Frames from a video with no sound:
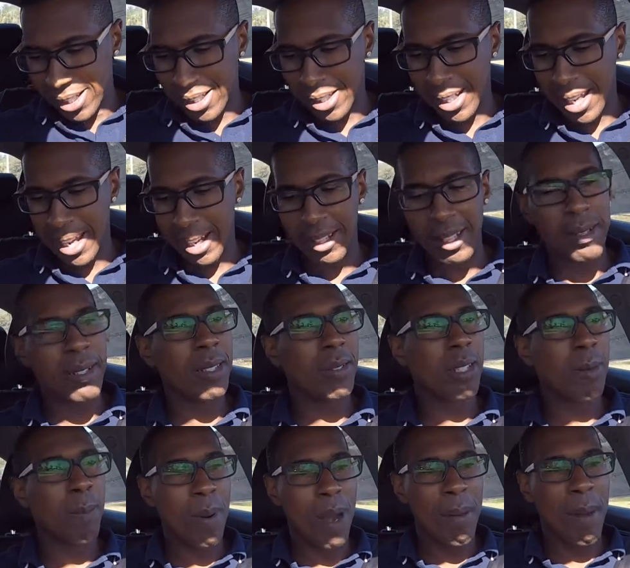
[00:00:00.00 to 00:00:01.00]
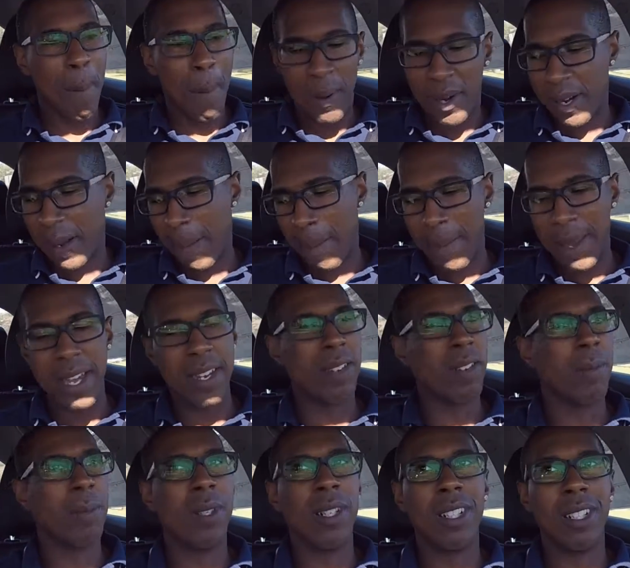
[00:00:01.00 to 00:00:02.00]
this thing, let's probably put it in
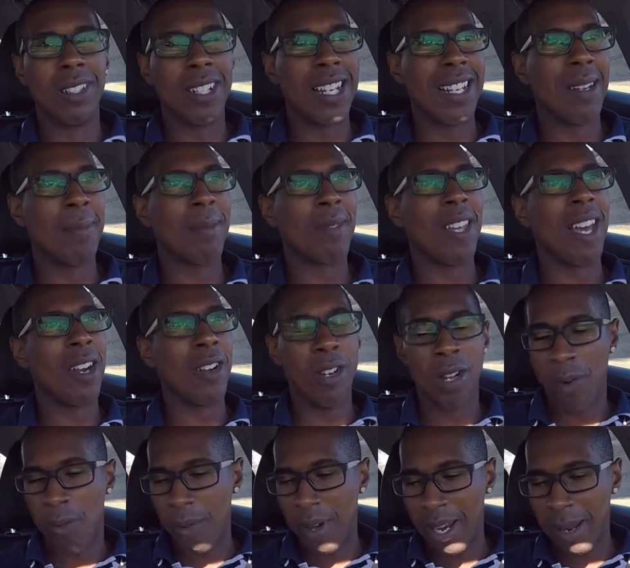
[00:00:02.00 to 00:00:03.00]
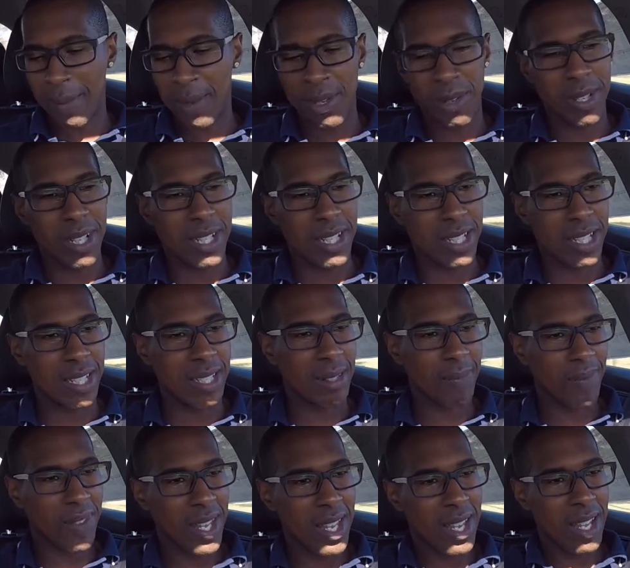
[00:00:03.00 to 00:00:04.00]
manual mode, right? I don't know what I'm doing,
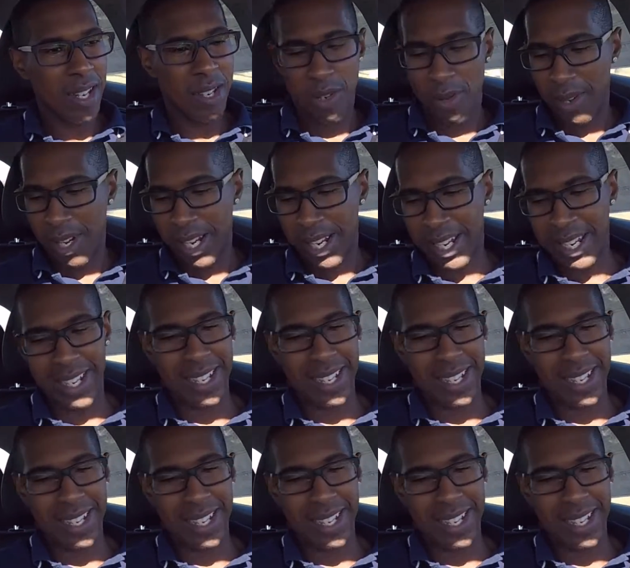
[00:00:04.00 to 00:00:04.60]
just doing it